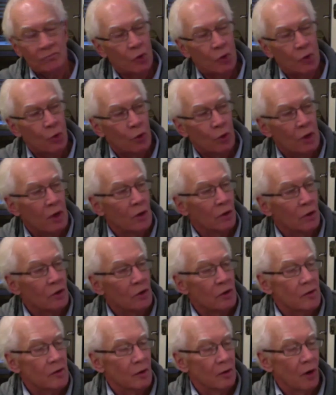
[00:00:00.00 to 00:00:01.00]
2
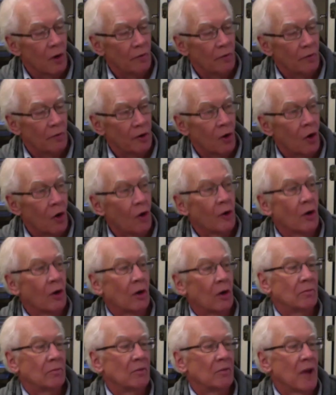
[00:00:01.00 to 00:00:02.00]
years off and
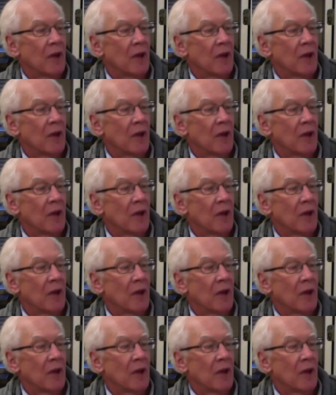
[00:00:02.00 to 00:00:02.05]
on